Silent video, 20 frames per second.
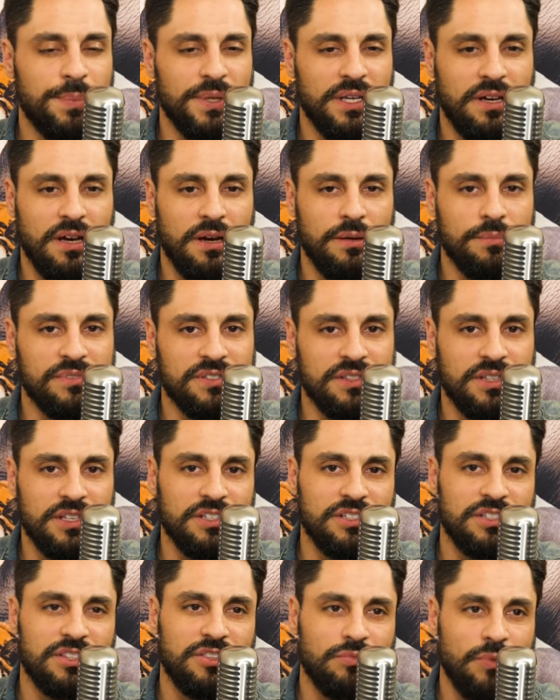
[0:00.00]
it becomes
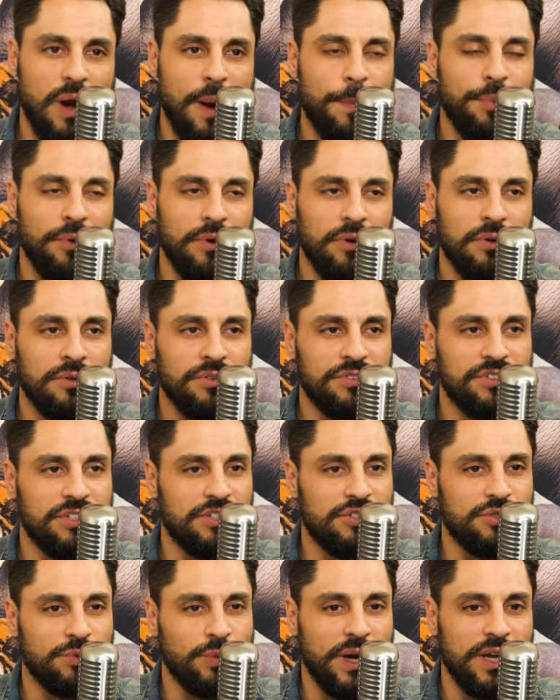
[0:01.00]
this throuple
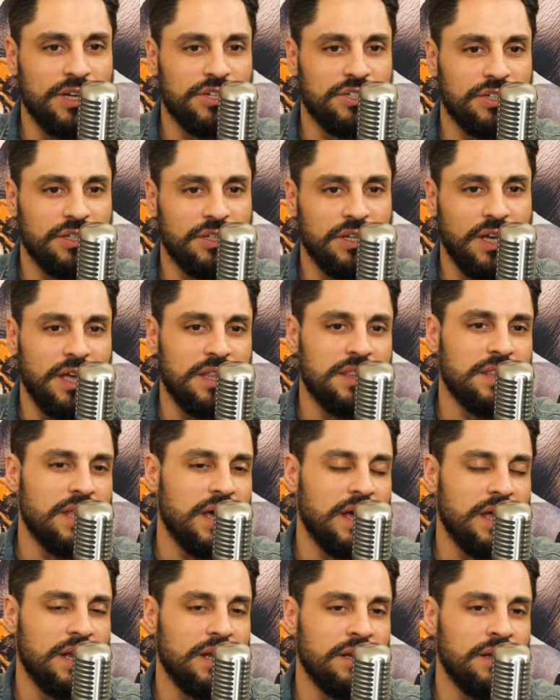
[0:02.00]
situation, and
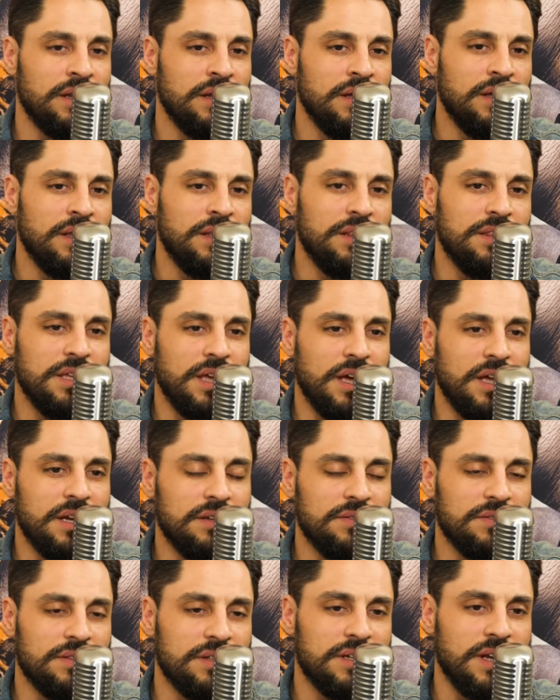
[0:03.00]
then the
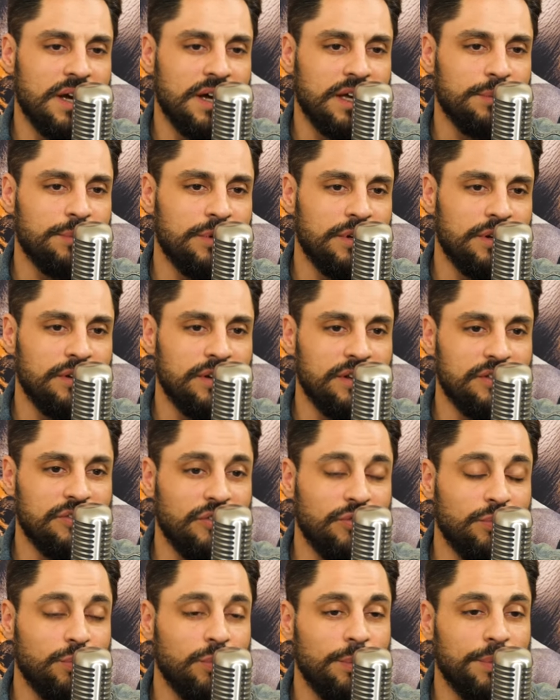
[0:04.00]
end of the documentary is
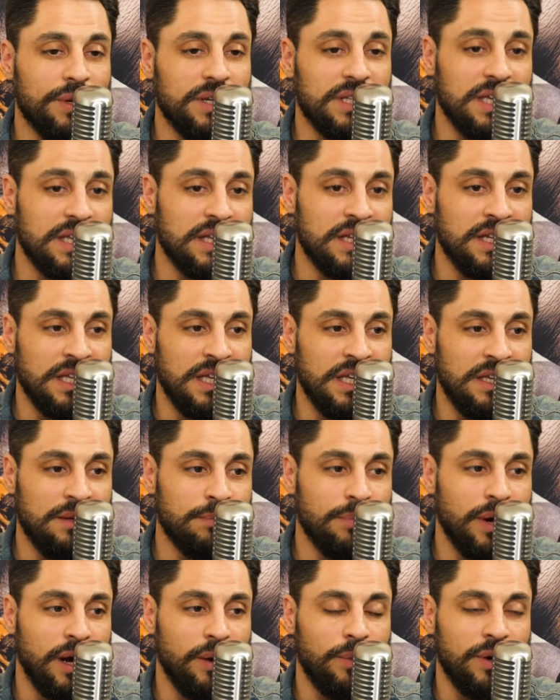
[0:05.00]
this woman getting
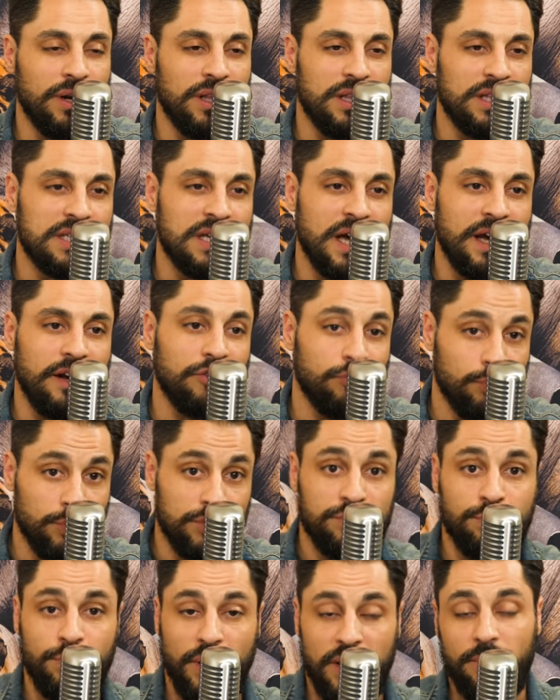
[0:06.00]
eaten by one of the tigers.
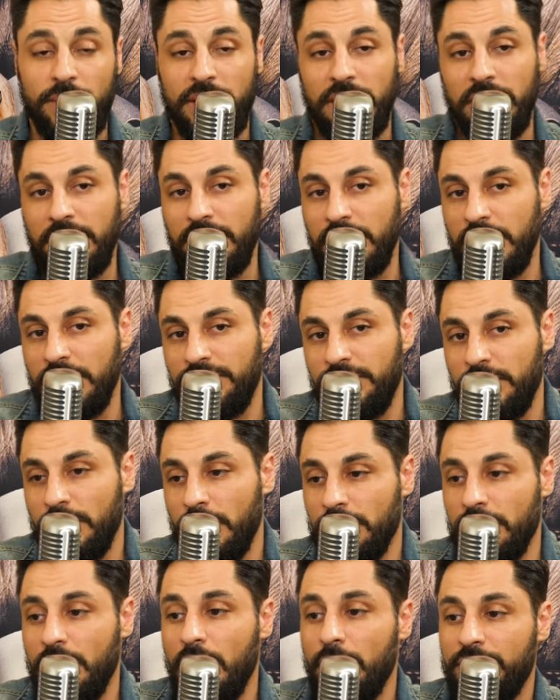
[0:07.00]
Which, by the way, if you
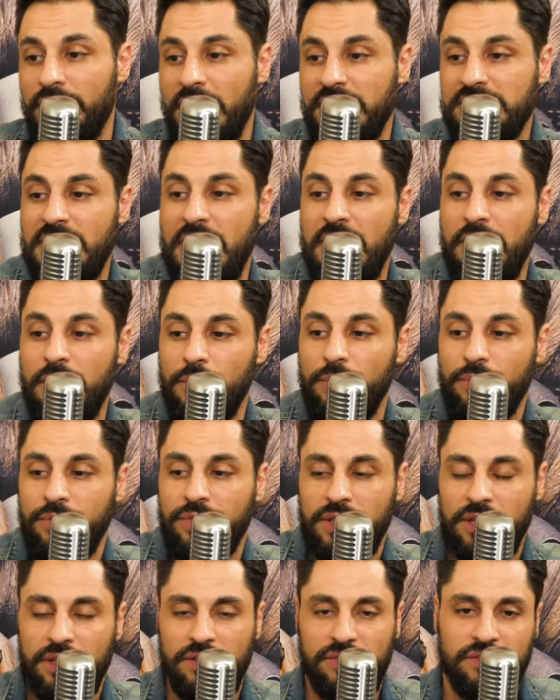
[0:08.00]
don't know, that's how
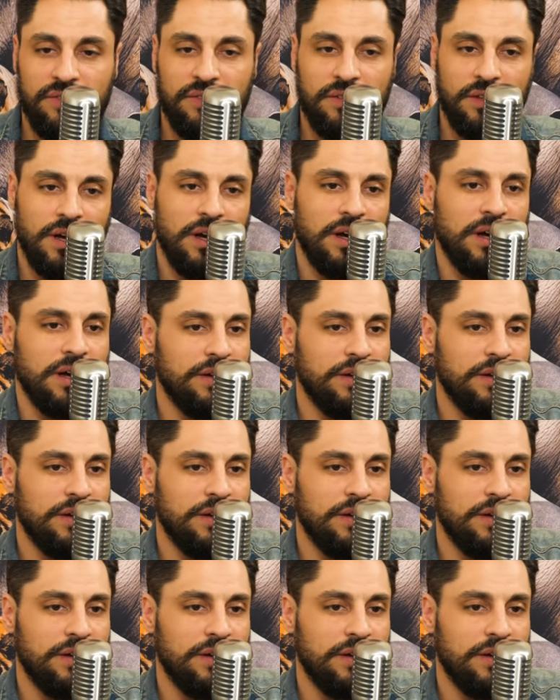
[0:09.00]
these